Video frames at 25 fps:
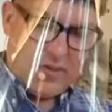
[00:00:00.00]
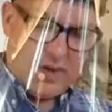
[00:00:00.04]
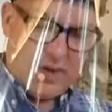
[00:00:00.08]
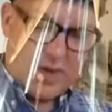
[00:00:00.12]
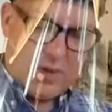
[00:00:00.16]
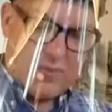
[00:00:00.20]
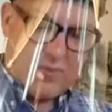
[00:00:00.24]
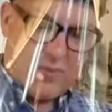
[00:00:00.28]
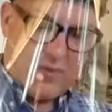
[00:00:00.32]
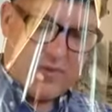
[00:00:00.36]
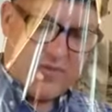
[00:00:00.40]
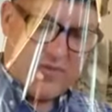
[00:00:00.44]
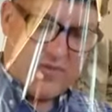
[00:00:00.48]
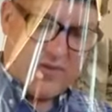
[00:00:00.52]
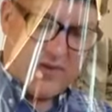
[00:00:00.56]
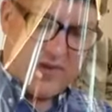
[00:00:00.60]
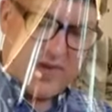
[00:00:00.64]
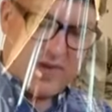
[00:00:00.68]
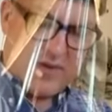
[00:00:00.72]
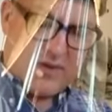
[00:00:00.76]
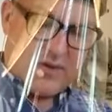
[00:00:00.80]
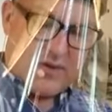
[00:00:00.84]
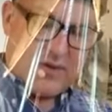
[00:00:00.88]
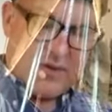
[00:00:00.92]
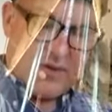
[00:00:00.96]
and
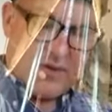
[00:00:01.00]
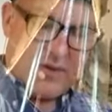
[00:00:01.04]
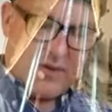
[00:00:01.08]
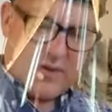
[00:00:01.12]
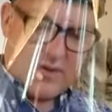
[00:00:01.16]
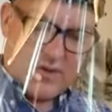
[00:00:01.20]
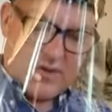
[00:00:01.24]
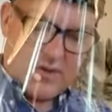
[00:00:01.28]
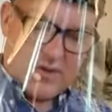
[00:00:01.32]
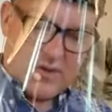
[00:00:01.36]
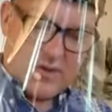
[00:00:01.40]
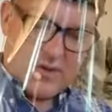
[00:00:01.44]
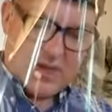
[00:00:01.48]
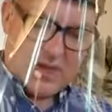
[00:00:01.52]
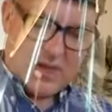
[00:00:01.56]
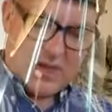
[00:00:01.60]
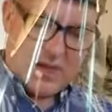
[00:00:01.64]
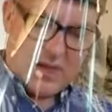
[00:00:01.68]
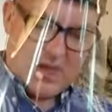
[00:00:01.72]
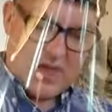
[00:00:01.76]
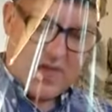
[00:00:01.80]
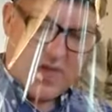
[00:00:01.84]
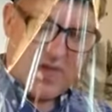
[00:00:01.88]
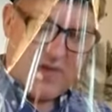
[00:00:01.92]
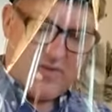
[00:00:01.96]
perfecter
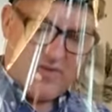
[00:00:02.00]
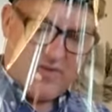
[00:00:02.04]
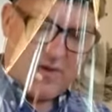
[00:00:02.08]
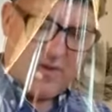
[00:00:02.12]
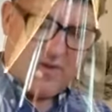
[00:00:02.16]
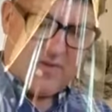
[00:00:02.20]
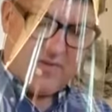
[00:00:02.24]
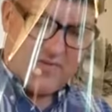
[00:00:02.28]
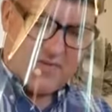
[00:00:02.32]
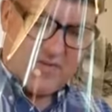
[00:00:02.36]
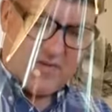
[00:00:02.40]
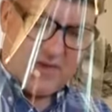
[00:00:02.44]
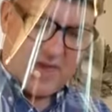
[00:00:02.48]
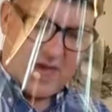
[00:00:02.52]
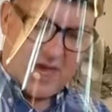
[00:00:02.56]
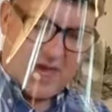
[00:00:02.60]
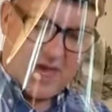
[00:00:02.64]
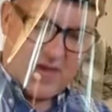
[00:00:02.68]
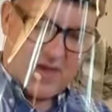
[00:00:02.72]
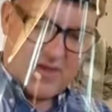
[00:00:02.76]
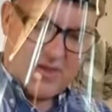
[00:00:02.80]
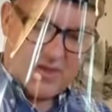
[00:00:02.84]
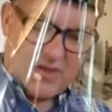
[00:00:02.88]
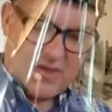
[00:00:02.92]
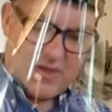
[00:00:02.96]
of our
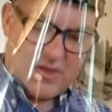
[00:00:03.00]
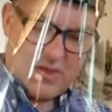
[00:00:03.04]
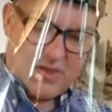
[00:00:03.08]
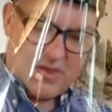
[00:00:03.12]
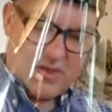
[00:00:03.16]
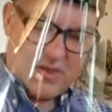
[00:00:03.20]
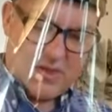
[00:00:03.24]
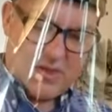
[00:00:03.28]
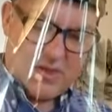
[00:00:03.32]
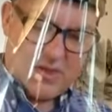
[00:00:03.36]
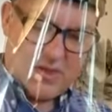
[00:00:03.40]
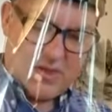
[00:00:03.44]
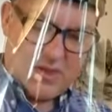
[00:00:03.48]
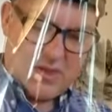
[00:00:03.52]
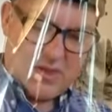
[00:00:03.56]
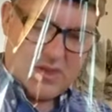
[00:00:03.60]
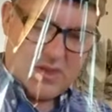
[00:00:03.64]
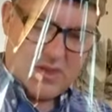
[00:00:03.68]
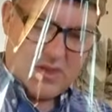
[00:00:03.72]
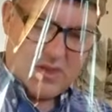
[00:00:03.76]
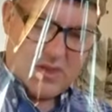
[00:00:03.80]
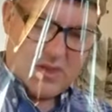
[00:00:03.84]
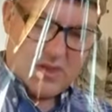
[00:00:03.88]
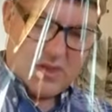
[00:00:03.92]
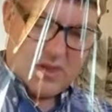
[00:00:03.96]
faith,
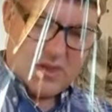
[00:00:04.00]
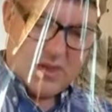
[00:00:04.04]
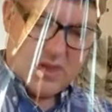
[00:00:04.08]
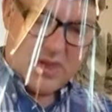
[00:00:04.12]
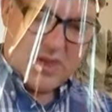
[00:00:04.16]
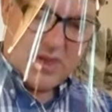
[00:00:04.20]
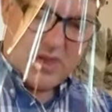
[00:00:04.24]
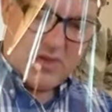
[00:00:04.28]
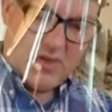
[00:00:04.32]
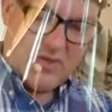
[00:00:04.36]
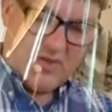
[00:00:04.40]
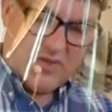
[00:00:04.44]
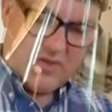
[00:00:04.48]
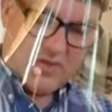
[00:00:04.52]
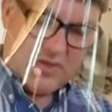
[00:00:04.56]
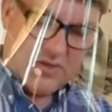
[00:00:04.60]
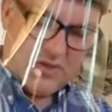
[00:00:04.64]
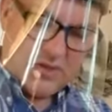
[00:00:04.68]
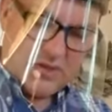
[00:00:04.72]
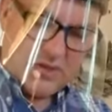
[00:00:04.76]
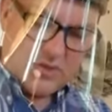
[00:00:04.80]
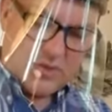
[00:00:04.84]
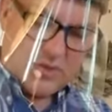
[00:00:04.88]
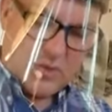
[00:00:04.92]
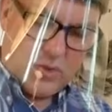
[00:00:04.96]
who for the
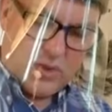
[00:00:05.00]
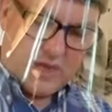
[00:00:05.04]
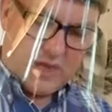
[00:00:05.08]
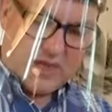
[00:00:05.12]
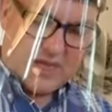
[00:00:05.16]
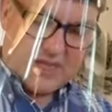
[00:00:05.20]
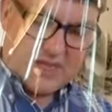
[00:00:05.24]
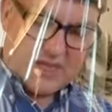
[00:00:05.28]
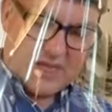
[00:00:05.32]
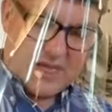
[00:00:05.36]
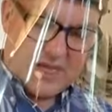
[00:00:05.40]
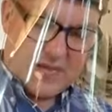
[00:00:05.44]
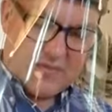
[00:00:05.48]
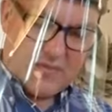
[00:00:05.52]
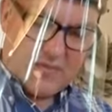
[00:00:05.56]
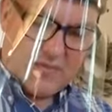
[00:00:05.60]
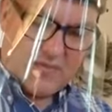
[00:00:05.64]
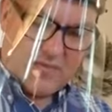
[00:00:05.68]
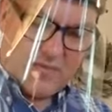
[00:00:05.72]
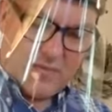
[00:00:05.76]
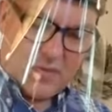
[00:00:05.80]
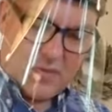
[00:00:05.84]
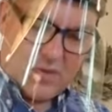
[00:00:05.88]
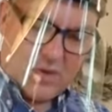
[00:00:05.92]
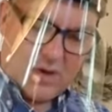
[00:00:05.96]
joy set
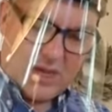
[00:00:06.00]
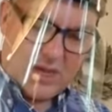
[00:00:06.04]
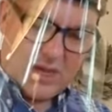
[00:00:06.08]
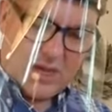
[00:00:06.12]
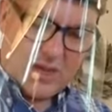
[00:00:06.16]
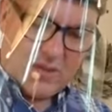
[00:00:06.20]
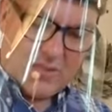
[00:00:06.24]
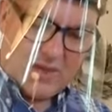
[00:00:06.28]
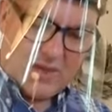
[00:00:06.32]
before him